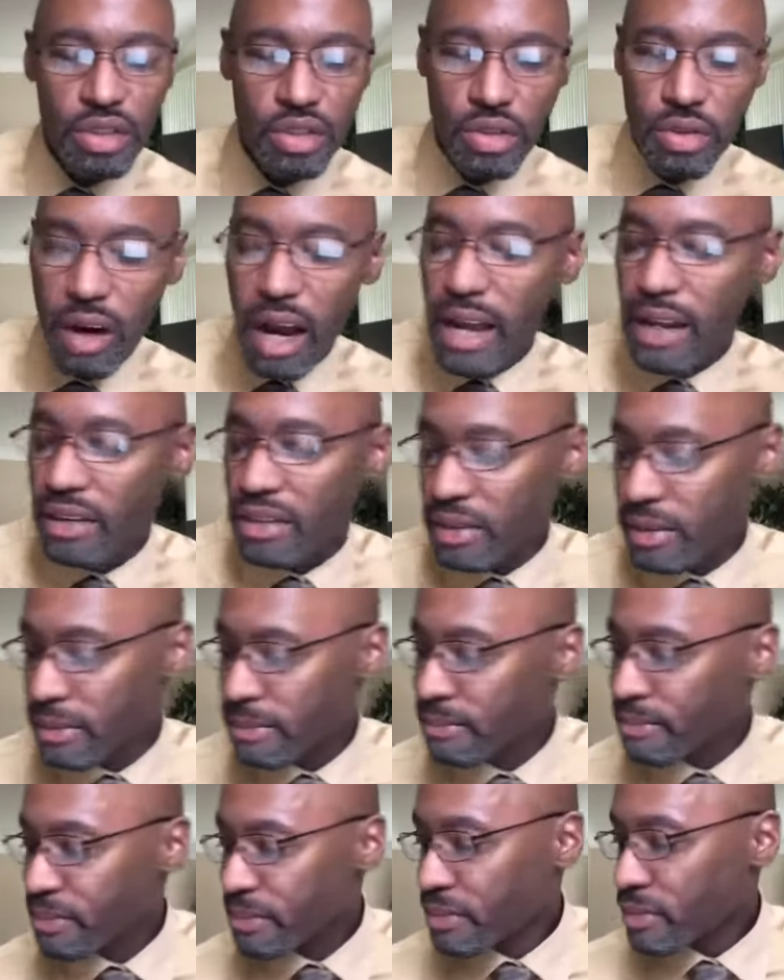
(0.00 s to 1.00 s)
Christ.
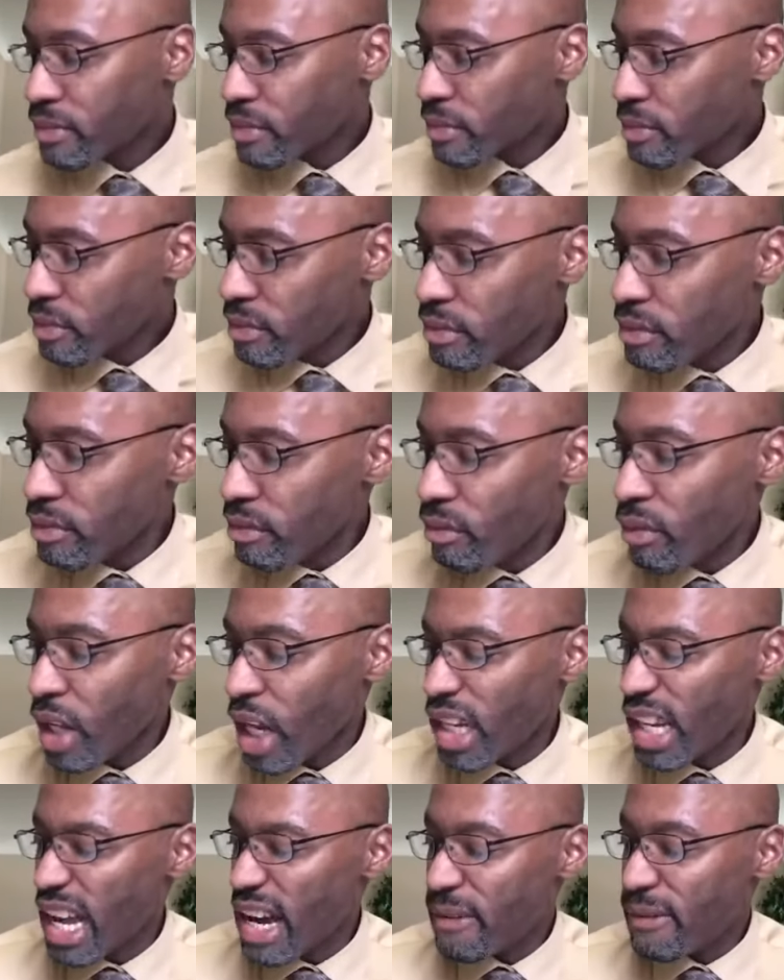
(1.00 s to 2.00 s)

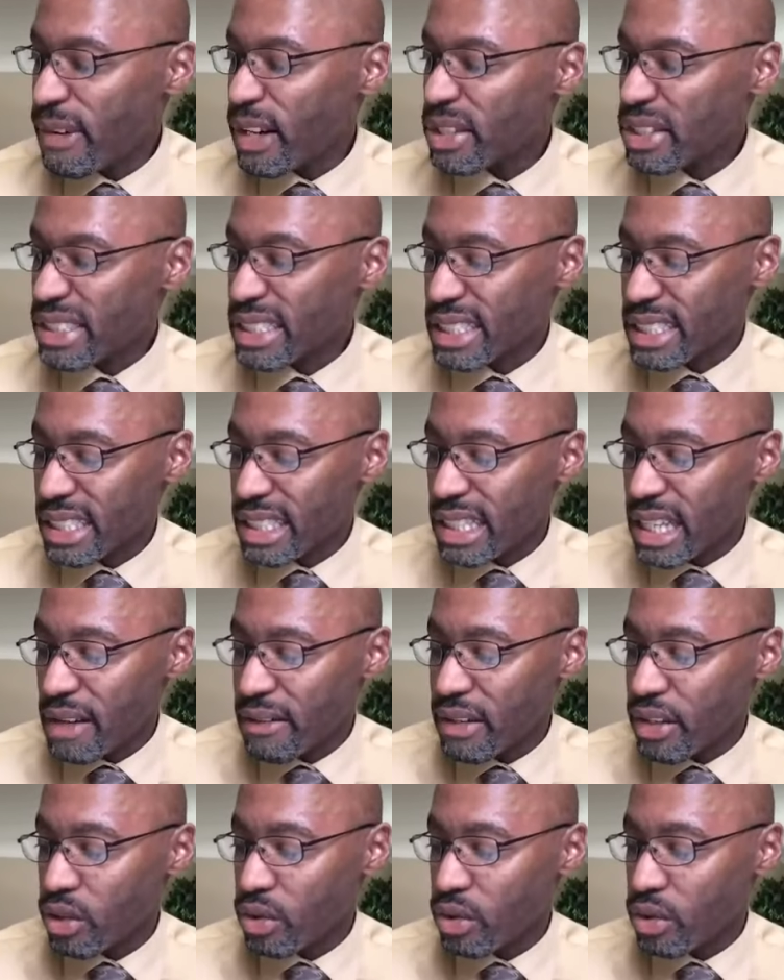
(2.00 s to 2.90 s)
Now, verses 11